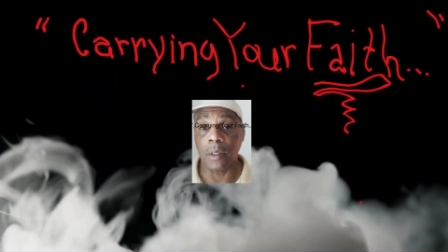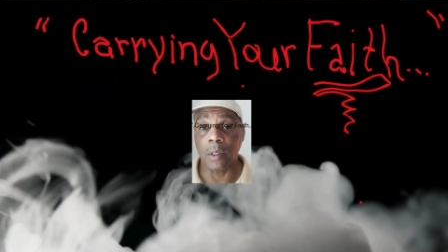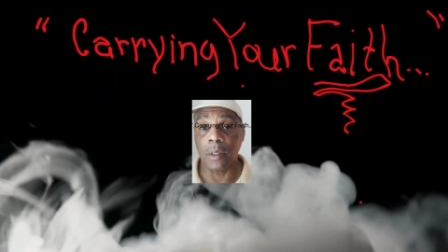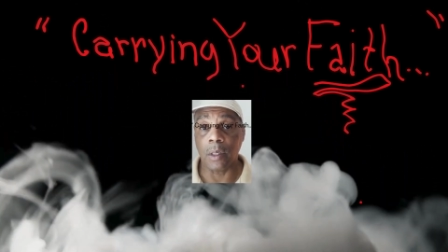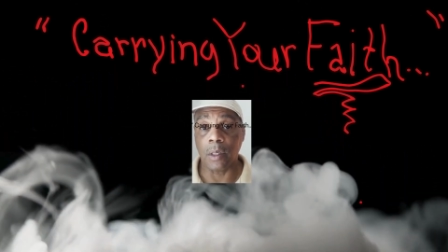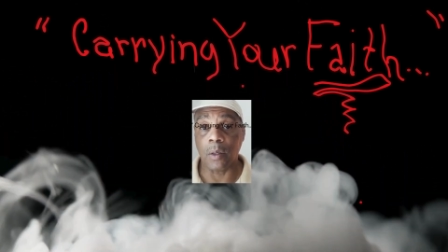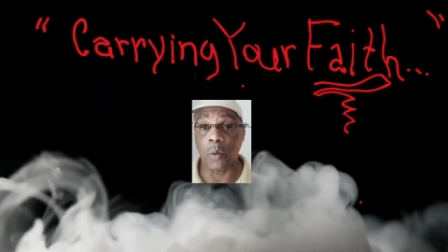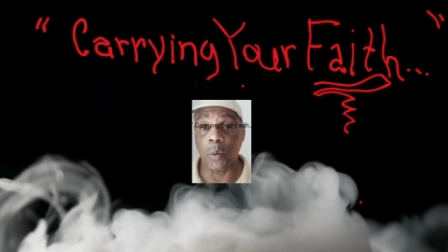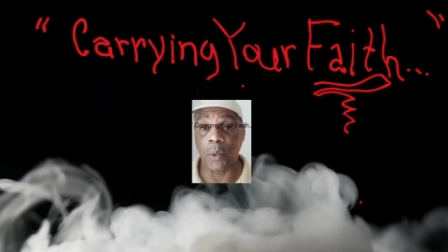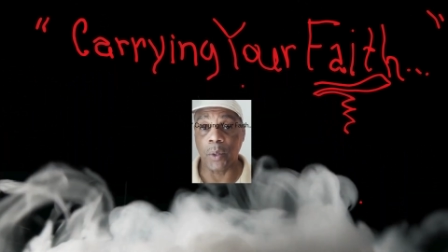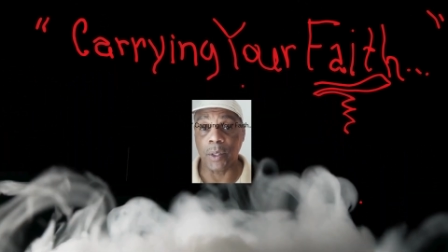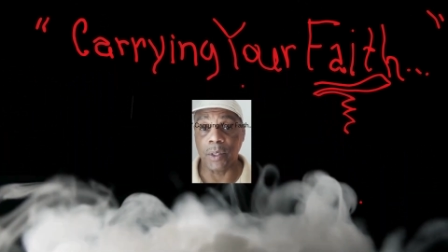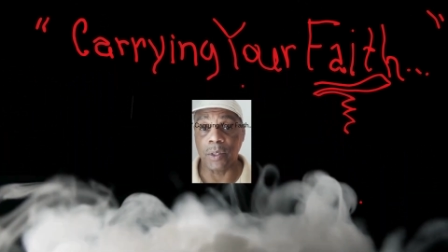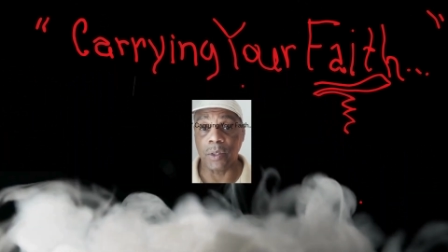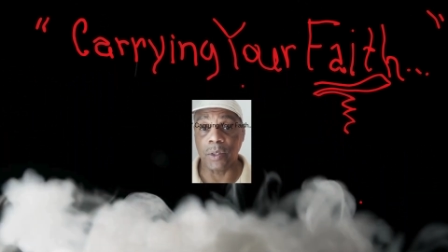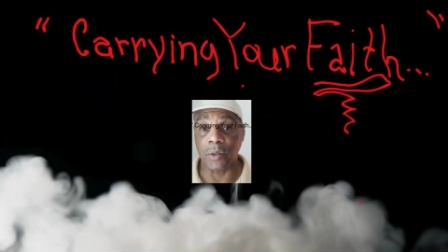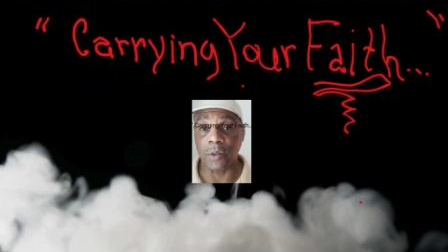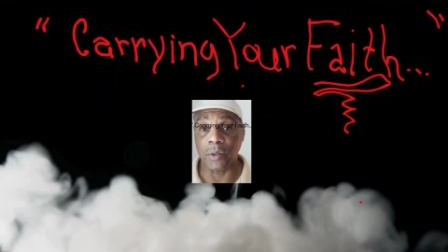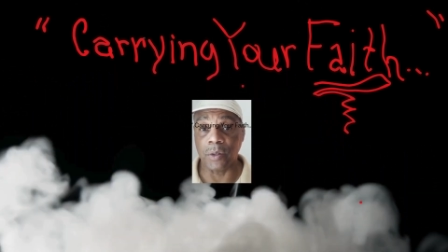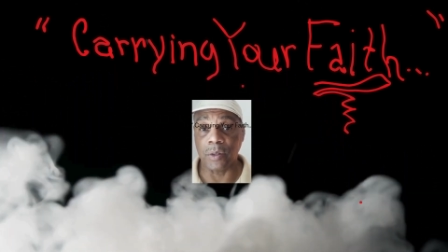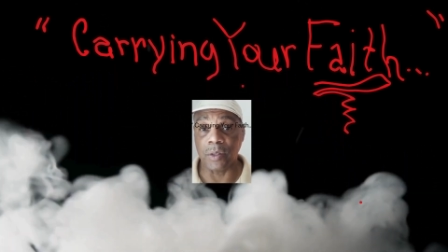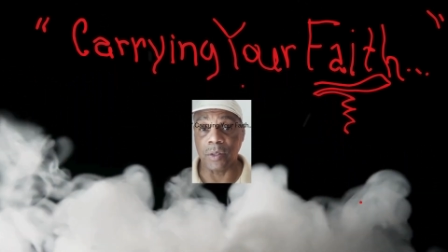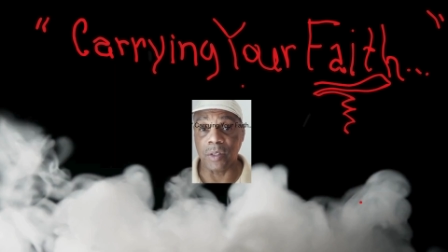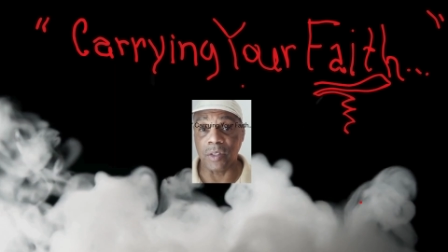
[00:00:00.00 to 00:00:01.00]
according
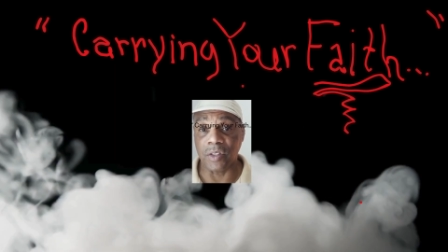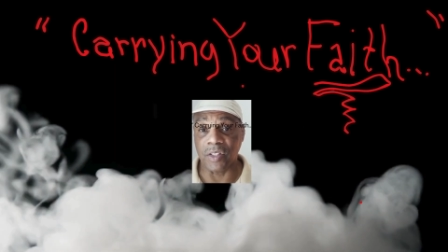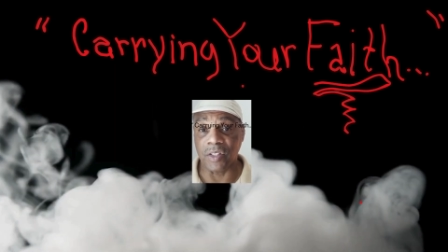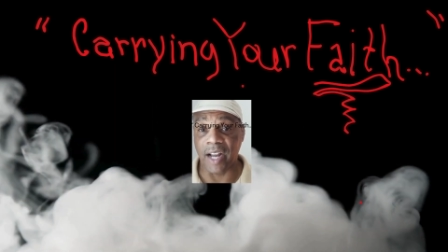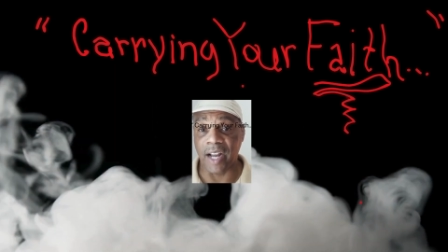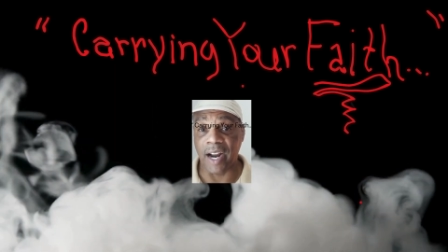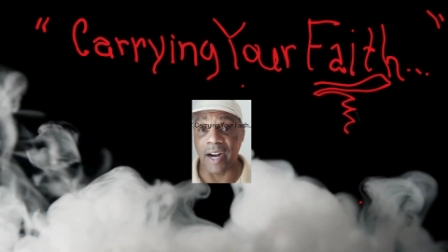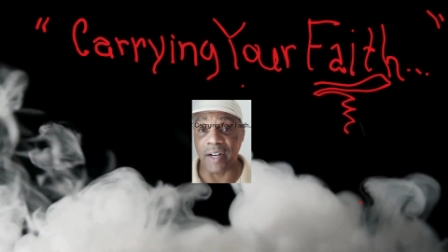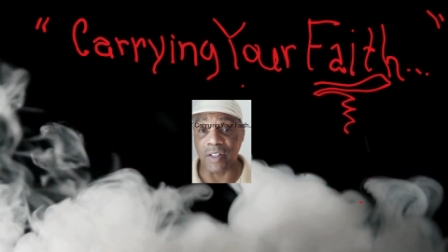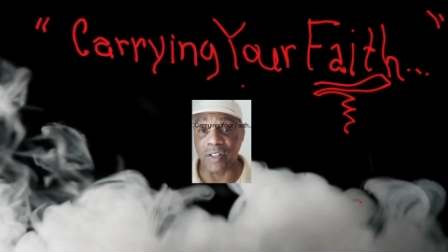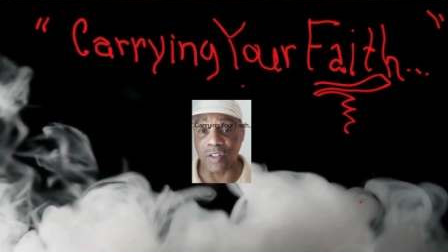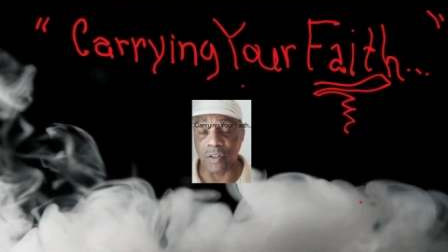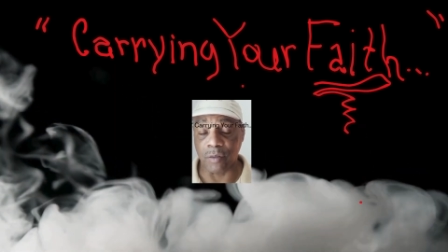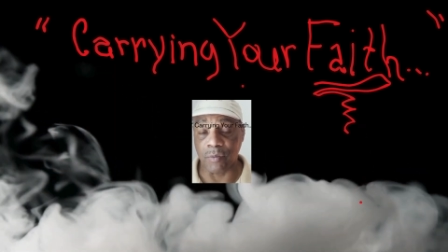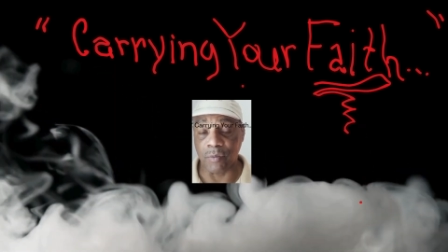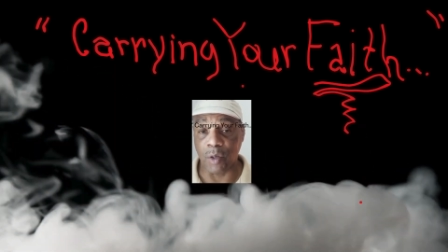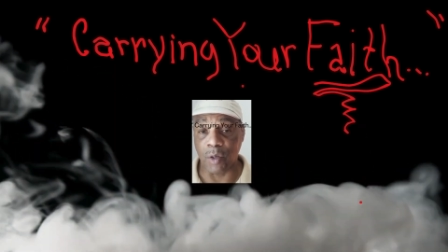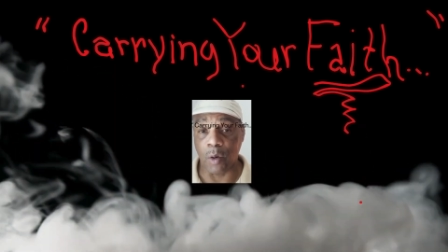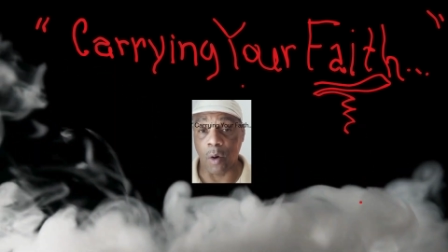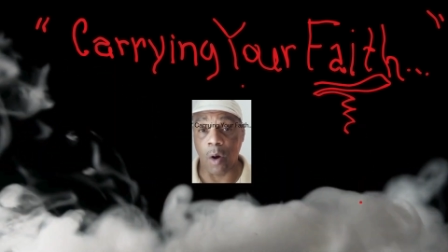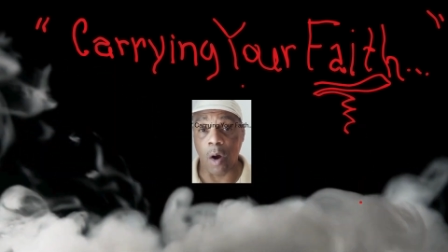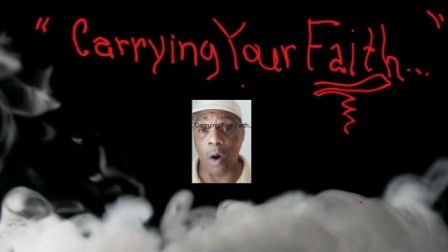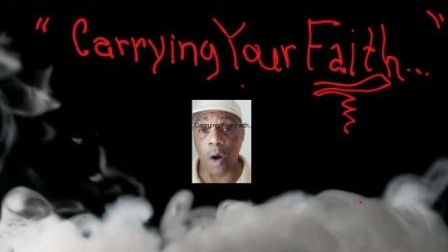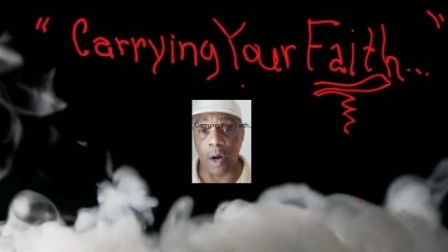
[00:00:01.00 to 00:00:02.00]
to the desires of
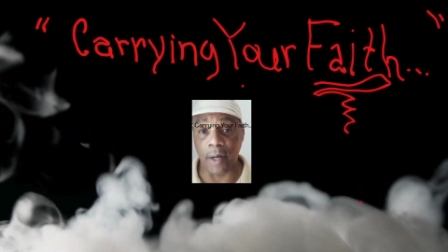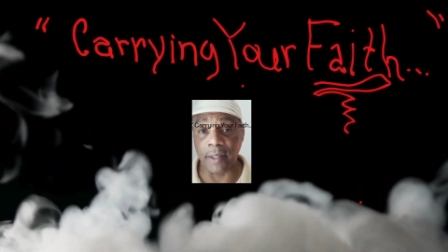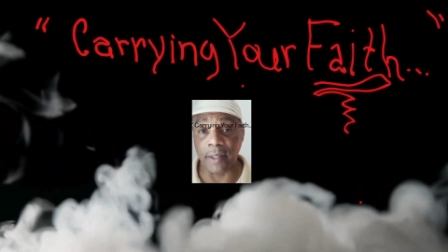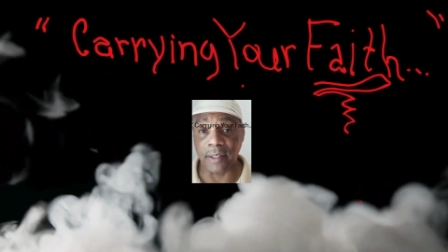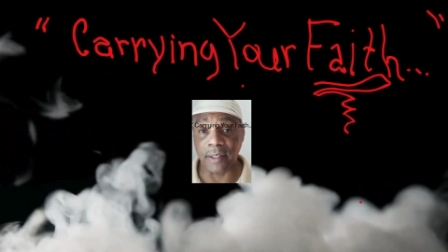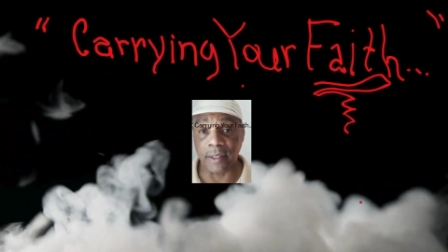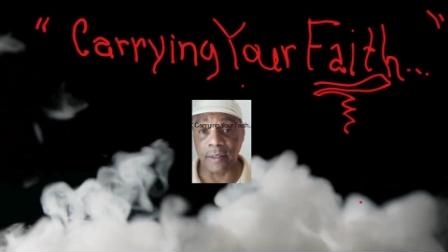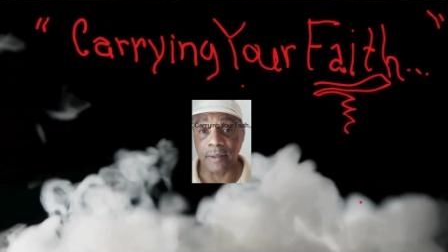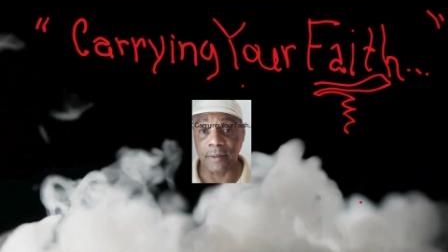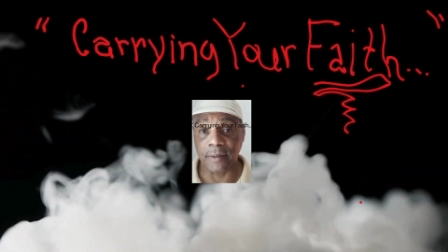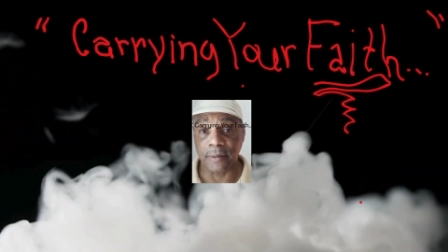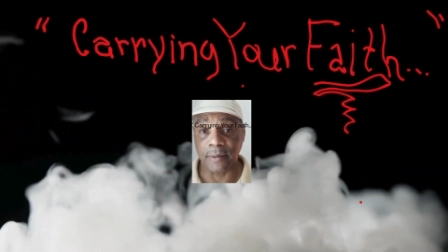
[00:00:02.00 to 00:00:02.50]
your heart.